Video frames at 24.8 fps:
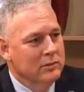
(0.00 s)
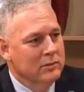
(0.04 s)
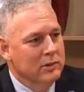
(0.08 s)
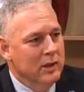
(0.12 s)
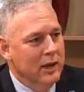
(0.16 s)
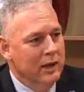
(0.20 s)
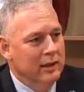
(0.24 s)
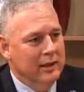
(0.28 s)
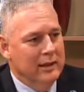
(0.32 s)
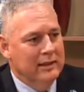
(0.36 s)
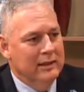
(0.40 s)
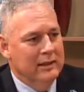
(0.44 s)

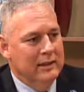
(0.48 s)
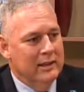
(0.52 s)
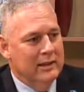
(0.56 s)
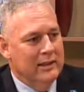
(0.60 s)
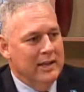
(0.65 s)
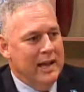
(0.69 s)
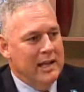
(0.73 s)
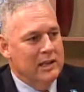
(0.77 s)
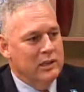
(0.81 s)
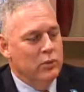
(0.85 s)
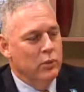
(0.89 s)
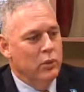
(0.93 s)
And I think that
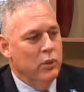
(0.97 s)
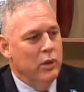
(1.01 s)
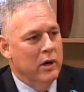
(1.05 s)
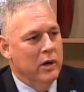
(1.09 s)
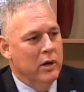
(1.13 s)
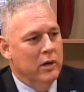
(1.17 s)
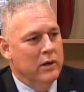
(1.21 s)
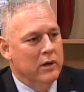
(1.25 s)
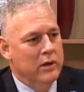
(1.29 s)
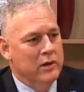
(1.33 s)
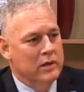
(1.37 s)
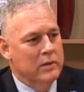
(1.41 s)
that's
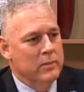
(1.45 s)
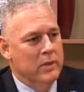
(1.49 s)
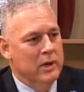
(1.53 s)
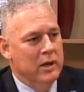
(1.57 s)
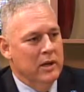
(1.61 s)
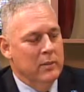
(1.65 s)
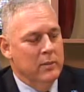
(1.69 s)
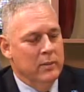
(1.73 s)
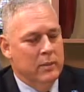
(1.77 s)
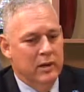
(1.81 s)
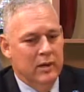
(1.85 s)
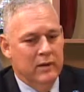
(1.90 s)
where there's been
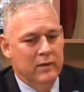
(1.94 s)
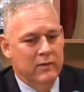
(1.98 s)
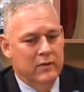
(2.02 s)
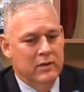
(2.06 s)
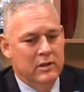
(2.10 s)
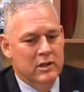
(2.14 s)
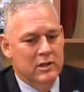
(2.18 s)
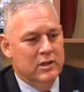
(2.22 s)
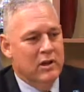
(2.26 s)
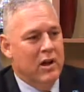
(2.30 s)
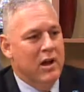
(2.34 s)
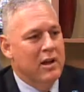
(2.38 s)
a bit of
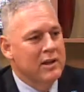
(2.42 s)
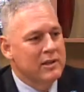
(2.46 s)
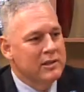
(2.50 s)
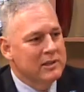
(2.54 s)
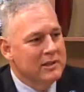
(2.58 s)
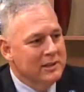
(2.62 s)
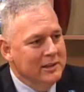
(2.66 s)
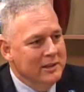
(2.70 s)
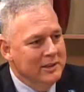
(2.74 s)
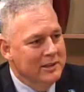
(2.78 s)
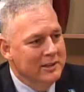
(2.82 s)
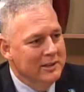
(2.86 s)

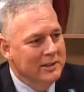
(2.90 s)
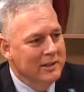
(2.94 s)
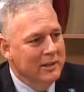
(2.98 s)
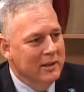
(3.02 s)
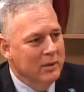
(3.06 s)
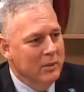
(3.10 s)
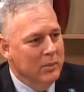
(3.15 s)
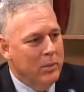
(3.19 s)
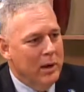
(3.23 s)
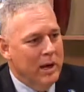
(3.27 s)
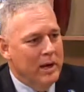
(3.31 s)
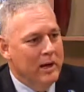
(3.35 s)
dishonesty
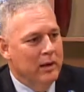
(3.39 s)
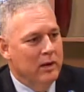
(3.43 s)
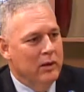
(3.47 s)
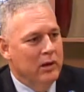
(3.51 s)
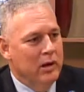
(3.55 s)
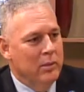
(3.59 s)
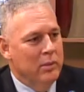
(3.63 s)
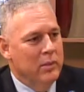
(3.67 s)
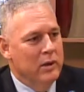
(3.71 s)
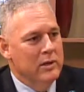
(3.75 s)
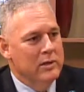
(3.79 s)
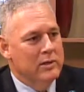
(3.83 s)
by the
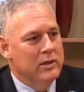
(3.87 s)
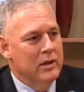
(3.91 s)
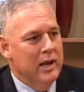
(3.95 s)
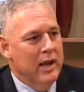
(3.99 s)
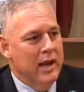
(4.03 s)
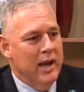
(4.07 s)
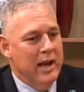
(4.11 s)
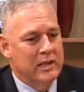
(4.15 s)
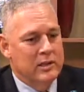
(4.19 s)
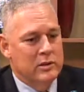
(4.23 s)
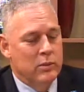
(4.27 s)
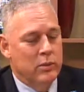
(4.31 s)
government
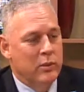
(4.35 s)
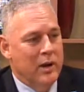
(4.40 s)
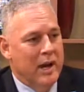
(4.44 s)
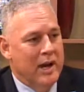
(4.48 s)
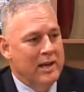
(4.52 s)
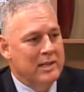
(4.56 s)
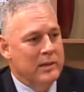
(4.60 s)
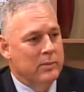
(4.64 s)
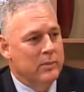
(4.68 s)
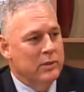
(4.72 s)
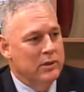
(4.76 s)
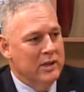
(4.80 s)
as
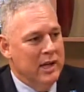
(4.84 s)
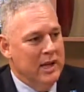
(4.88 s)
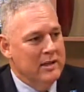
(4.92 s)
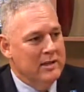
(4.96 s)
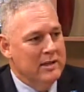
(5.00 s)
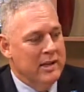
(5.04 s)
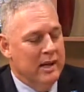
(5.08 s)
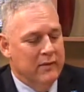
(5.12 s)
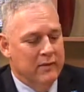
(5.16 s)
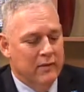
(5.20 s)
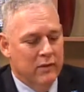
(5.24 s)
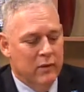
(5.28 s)
it pertains
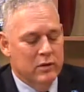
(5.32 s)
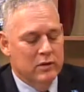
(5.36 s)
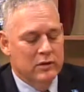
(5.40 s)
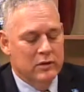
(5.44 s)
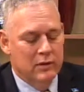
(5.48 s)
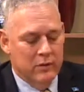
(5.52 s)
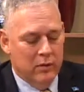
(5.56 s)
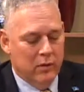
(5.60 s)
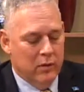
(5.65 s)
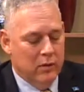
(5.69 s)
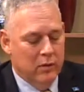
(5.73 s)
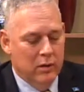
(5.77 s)
to that. First
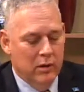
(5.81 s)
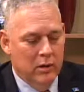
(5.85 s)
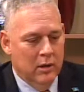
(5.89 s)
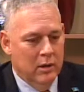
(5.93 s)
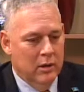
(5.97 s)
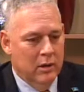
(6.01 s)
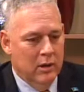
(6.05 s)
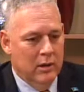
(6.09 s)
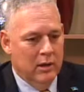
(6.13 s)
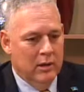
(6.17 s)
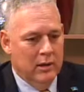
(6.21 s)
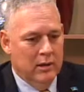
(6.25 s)
of all,
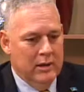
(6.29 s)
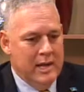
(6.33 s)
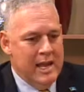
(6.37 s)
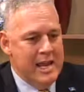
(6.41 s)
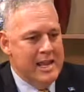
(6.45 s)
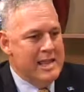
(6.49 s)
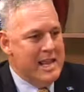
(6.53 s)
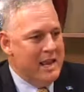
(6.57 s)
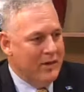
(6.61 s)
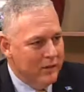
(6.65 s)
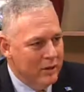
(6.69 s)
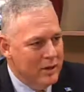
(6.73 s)
they
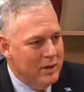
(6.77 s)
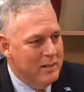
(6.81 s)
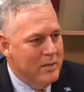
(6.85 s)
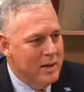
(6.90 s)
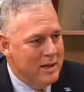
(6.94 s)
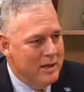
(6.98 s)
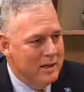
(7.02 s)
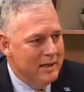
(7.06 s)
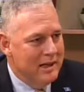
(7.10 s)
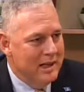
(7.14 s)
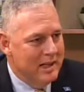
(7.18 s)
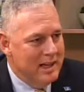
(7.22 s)
never
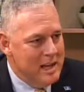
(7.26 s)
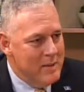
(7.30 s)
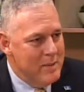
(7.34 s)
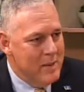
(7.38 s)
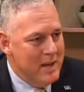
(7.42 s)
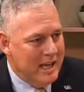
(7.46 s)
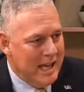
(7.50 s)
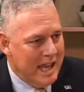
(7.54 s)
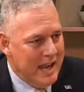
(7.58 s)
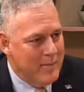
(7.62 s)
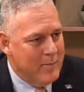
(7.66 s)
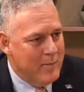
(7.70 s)
admitted that they
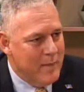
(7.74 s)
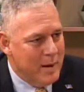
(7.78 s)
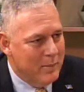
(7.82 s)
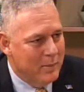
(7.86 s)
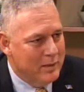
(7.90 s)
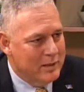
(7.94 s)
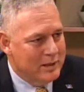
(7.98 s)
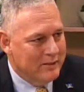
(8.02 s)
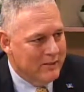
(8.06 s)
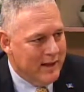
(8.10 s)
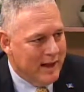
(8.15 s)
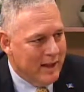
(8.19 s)
became
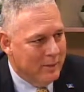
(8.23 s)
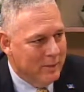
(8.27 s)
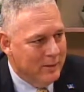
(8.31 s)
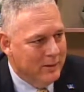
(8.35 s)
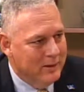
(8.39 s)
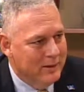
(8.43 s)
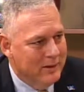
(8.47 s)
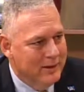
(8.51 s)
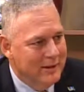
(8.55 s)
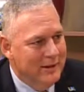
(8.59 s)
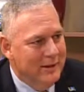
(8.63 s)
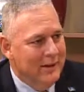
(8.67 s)
members of ALBA.
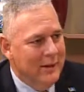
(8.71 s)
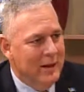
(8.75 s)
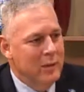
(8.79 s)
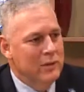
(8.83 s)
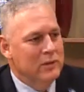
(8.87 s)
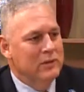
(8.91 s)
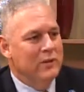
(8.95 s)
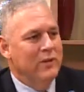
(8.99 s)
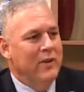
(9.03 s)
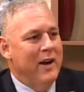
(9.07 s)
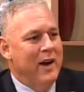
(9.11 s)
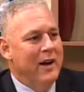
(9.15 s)
It
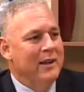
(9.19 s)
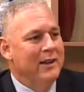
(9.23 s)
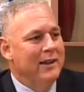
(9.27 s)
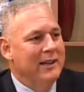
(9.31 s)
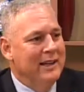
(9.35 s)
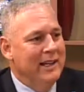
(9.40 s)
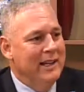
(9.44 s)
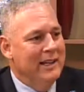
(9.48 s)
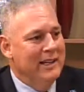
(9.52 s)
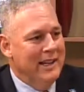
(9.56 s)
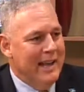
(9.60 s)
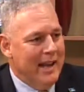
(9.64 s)
was
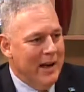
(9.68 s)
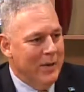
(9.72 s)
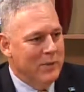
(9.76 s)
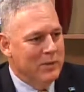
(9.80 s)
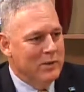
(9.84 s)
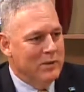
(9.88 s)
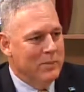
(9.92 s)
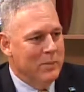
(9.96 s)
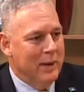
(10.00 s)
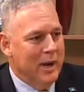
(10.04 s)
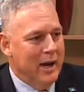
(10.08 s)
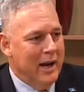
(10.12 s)
finally
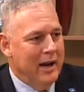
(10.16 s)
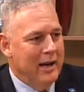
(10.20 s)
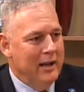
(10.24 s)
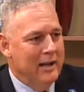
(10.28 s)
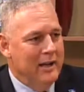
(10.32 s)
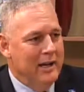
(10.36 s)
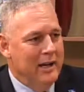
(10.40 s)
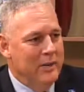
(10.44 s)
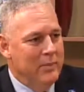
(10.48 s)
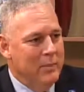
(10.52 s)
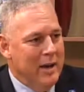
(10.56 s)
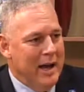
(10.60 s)
announced by
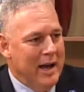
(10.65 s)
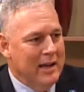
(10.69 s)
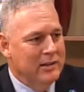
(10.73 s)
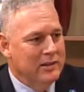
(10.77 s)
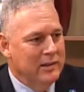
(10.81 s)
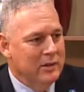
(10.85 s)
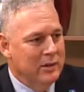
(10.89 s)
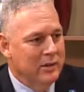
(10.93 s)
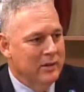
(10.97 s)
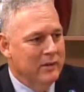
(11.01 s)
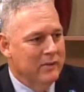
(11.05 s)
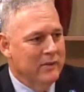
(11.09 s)
the
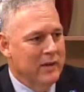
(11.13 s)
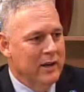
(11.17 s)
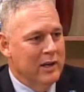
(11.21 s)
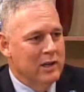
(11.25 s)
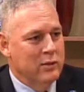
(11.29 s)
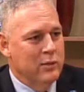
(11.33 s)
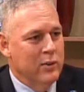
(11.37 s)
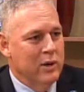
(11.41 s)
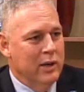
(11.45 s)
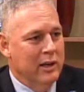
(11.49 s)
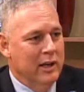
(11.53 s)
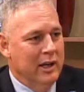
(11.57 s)
ambassador of
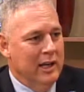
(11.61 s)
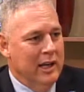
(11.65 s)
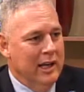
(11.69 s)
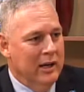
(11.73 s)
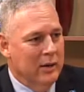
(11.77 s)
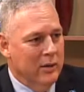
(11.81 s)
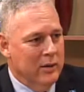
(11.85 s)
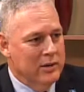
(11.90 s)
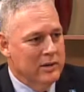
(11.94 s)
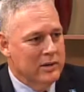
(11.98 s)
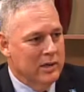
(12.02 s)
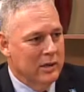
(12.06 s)
Venezuela
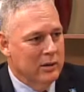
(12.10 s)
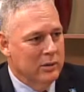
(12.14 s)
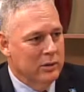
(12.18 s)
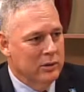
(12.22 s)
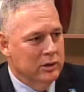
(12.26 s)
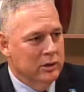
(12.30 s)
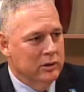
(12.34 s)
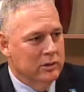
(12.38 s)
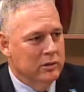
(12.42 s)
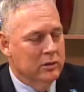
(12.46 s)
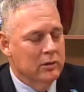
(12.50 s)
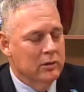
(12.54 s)
here in St. Lucia.